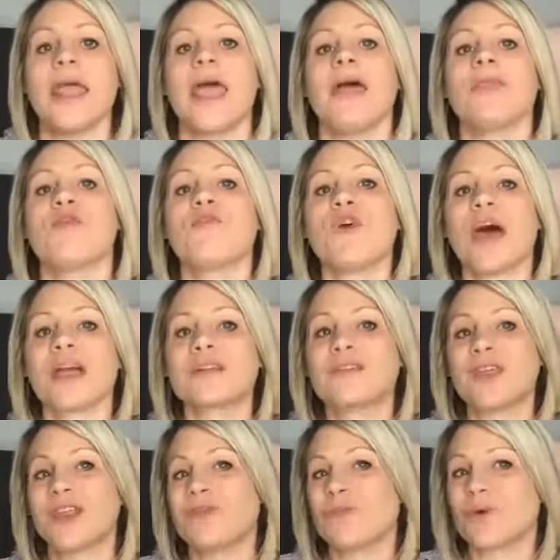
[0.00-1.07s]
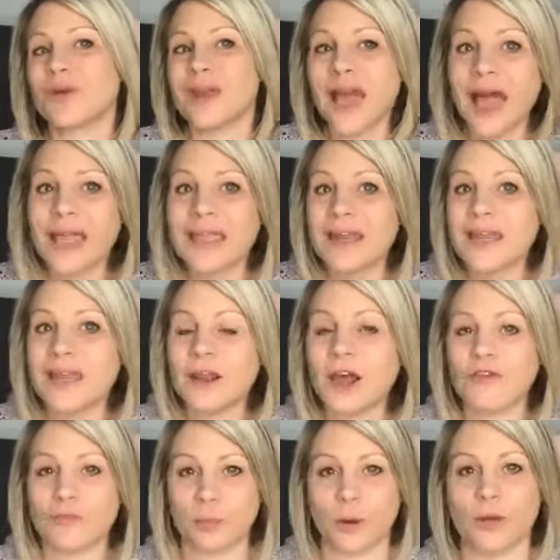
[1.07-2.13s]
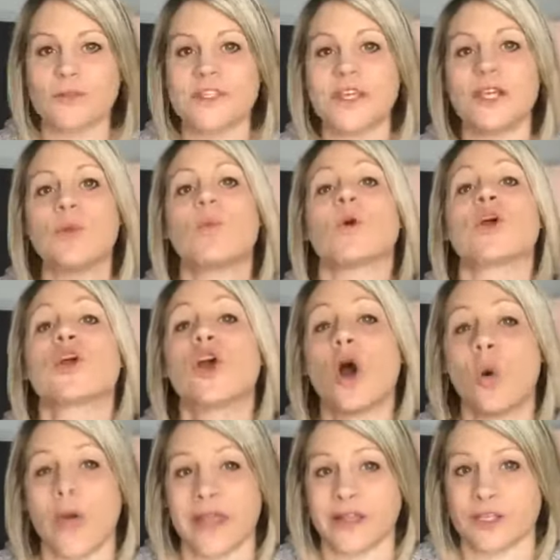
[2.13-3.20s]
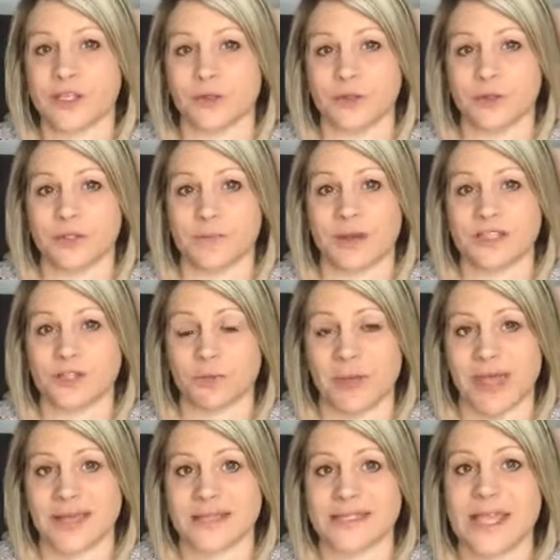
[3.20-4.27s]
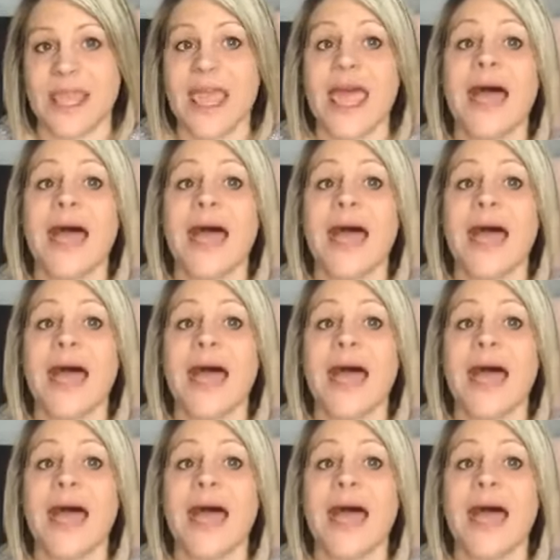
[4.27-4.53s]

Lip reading: and the fact that if we're not getting enough protein, we're going to lose muscle mass.